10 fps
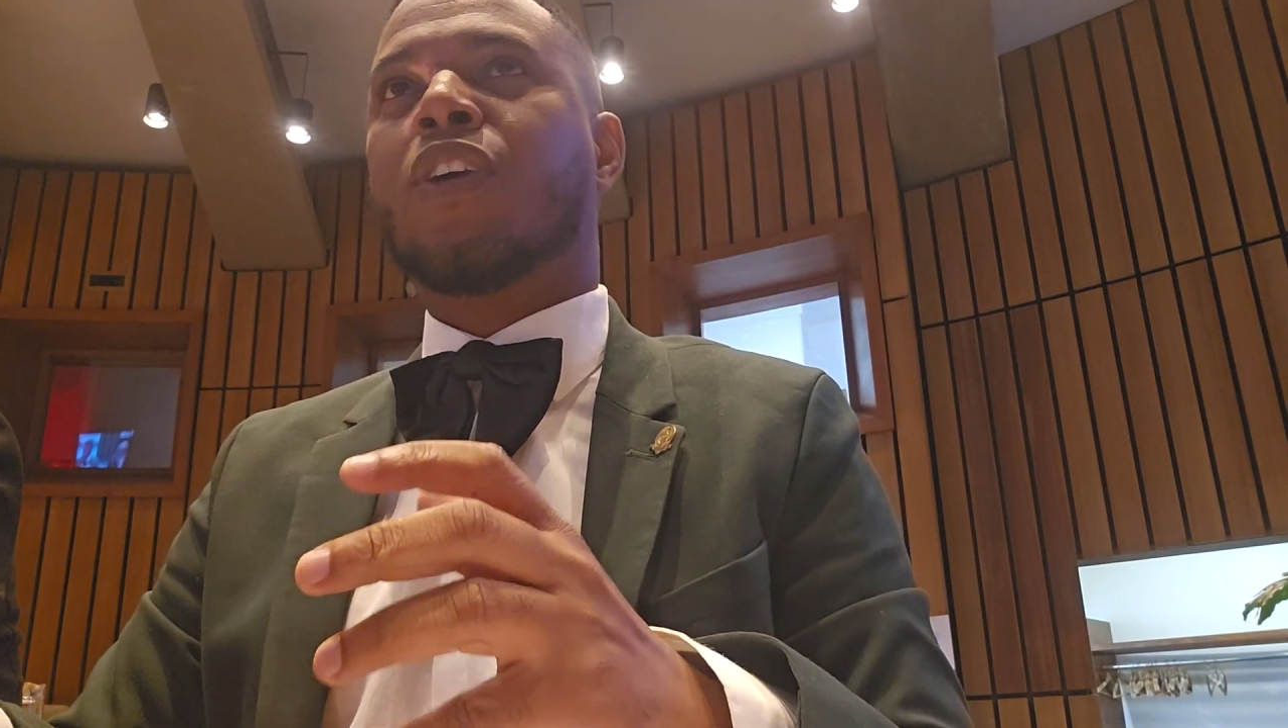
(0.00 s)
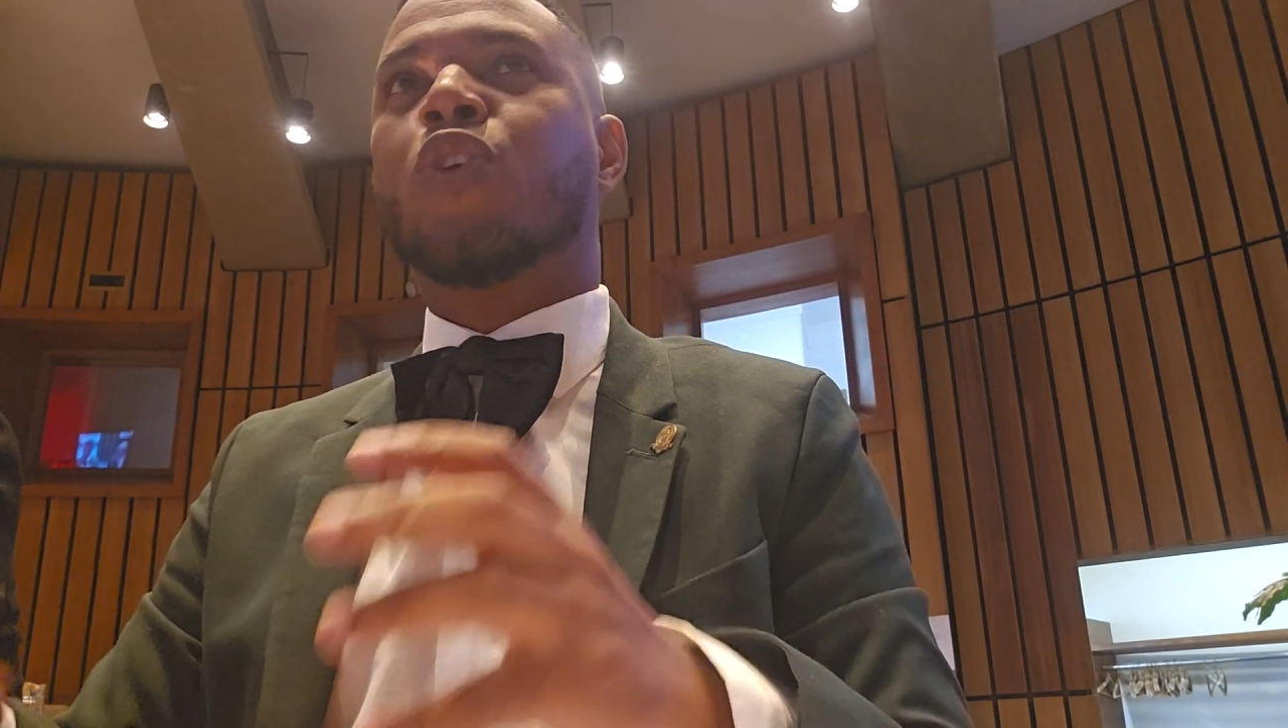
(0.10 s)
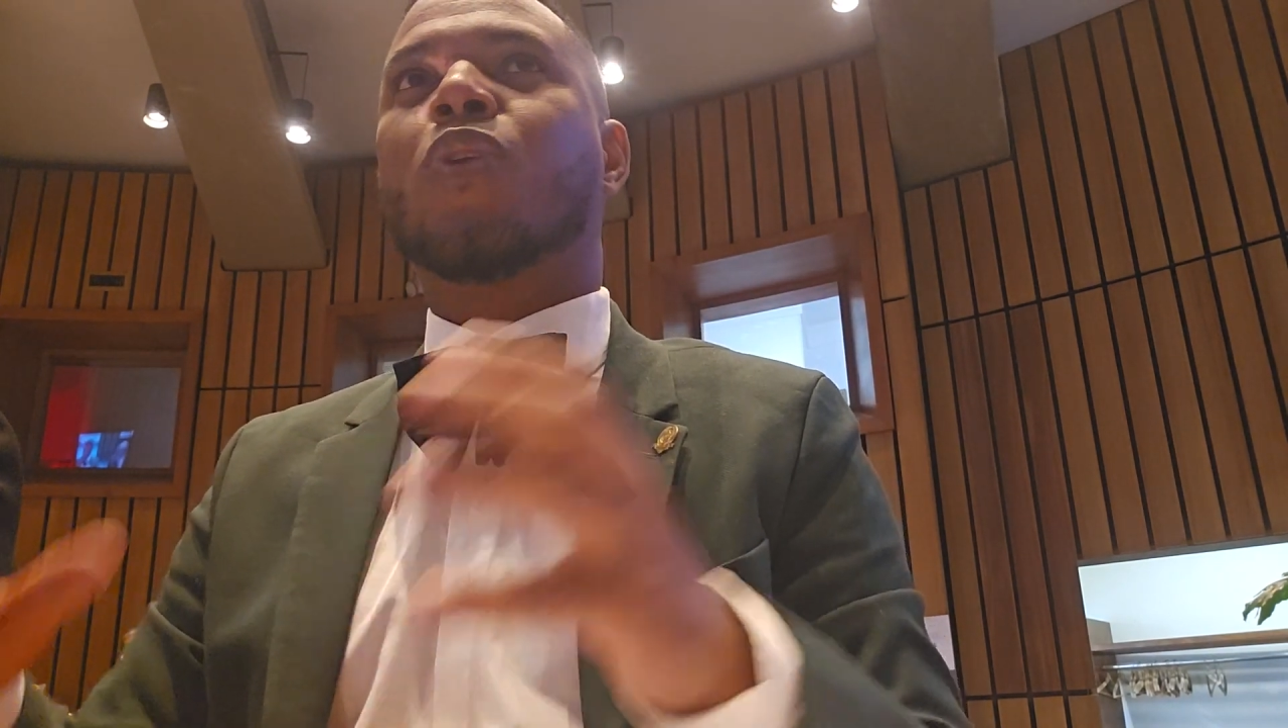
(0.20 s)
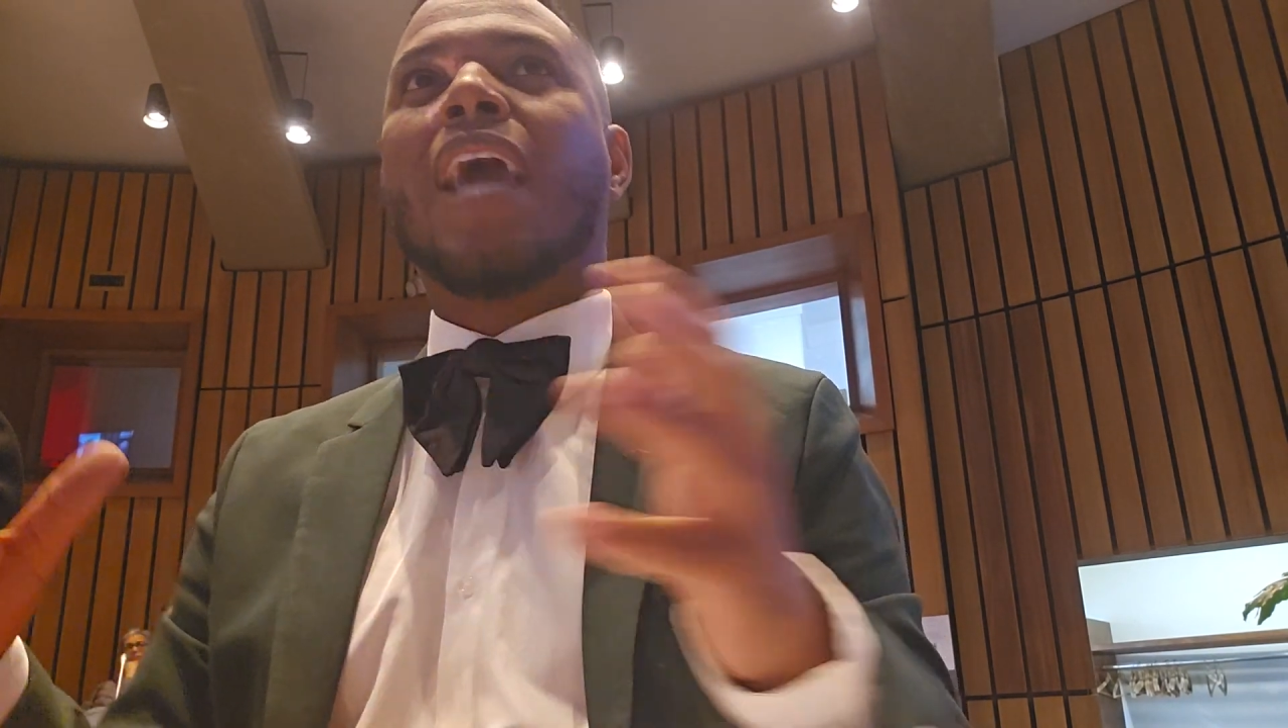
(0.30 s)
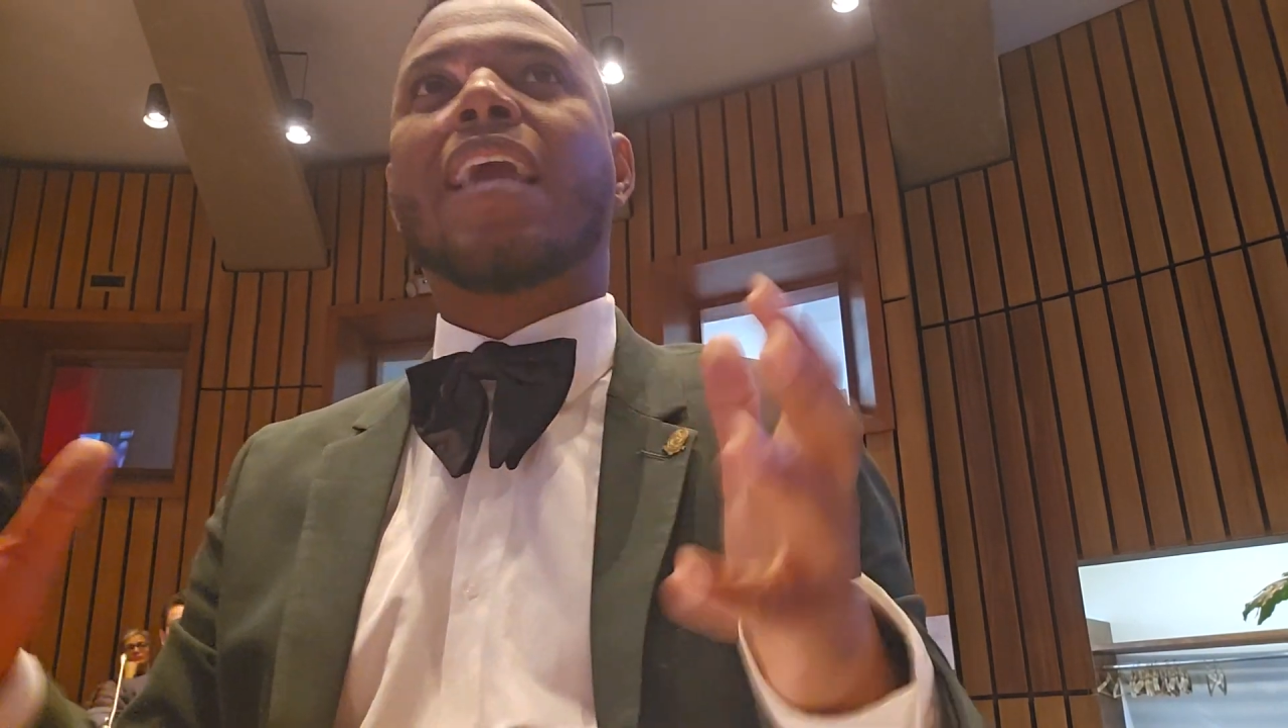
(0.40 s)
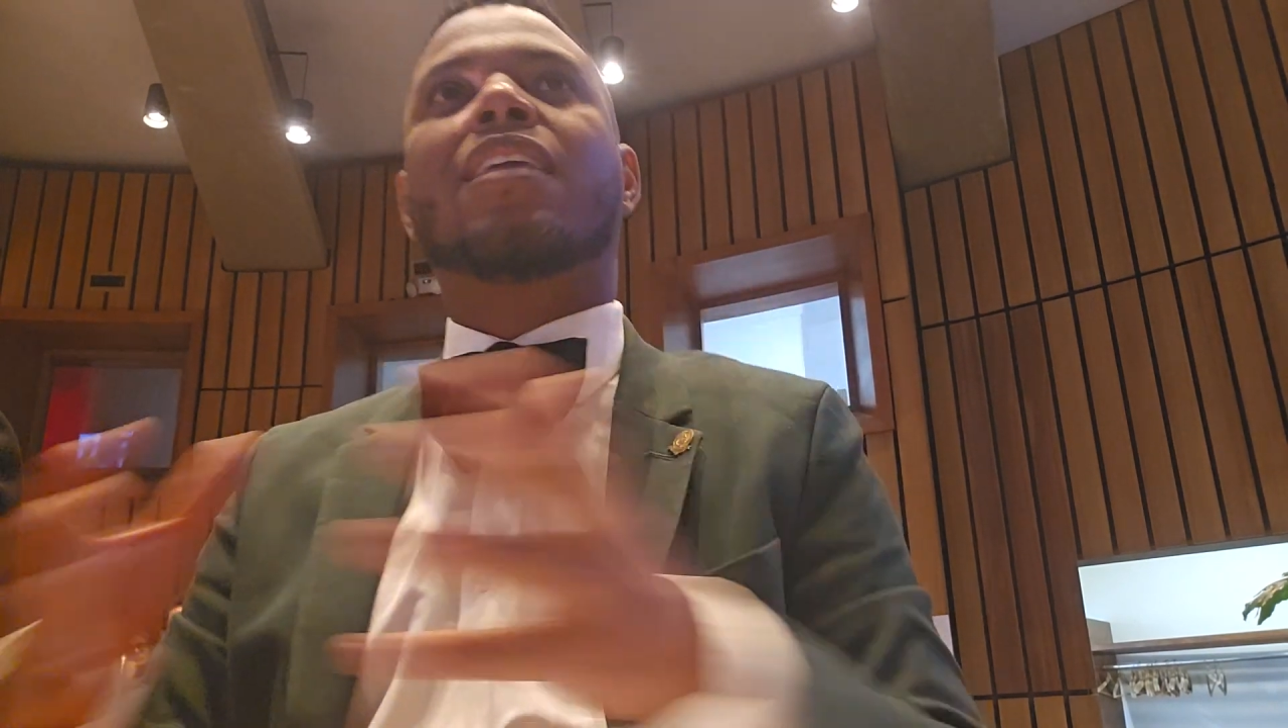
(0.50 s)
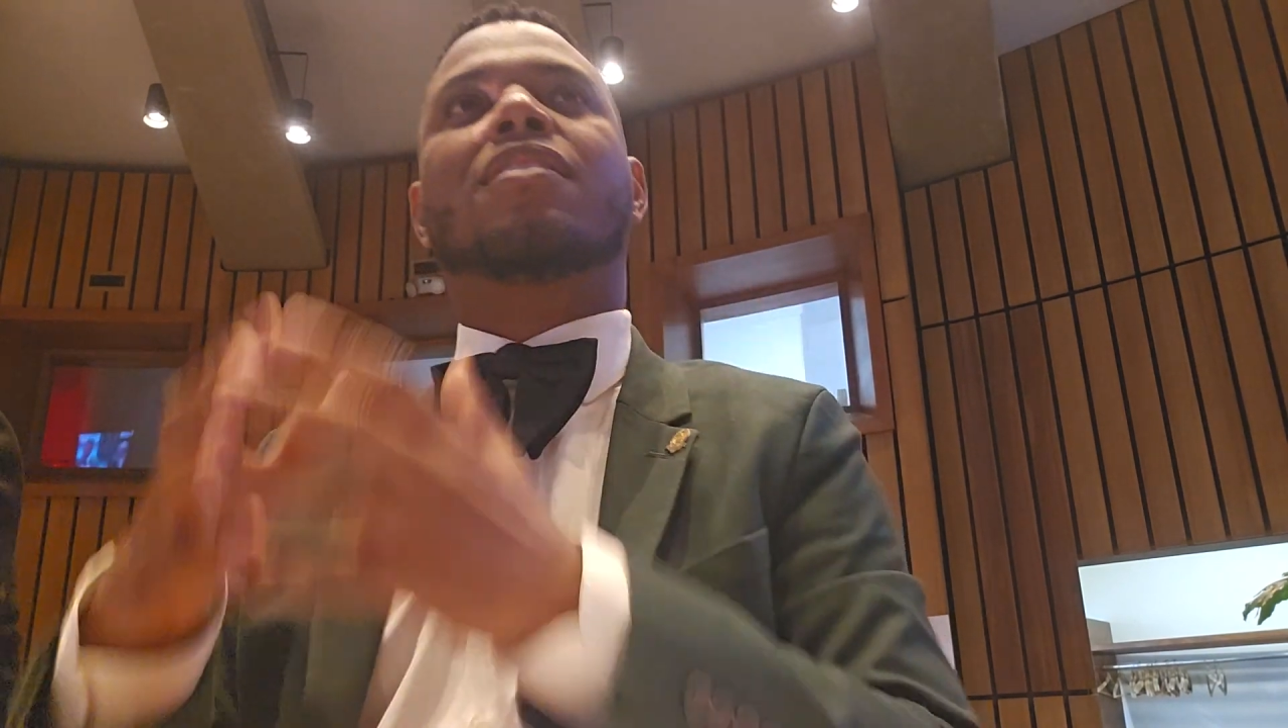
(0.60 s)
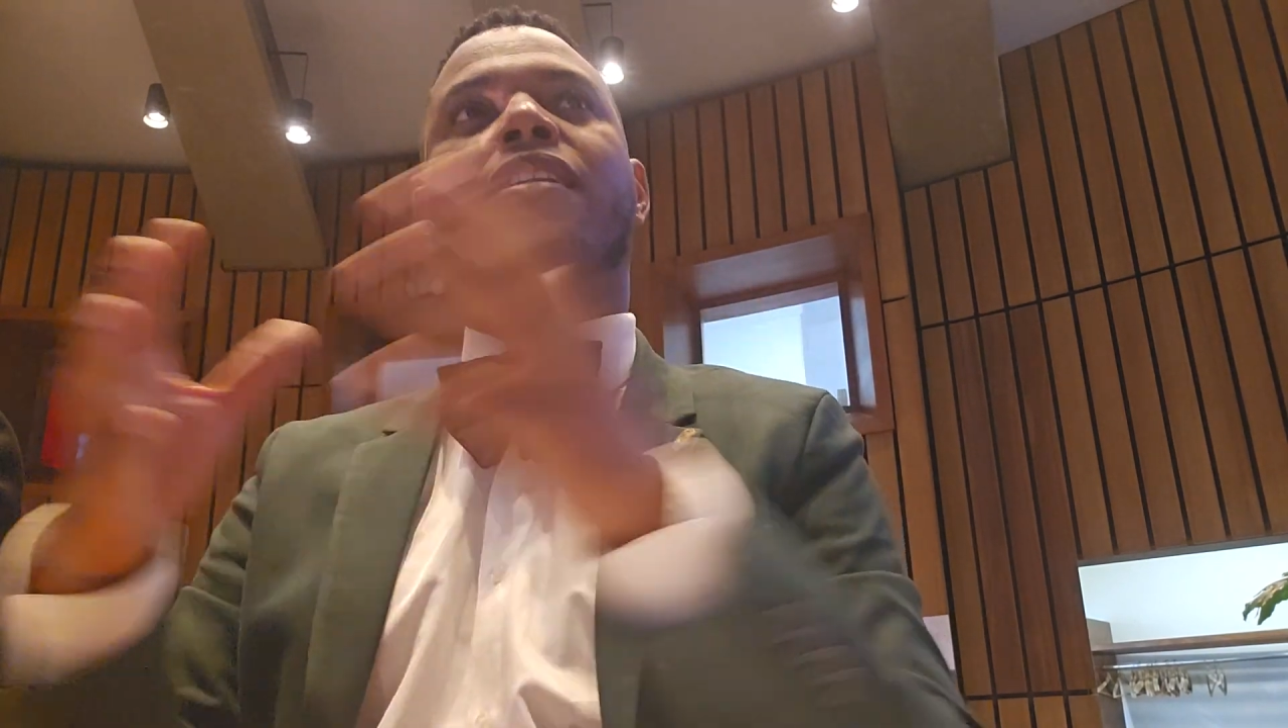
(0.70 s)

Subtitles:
uniting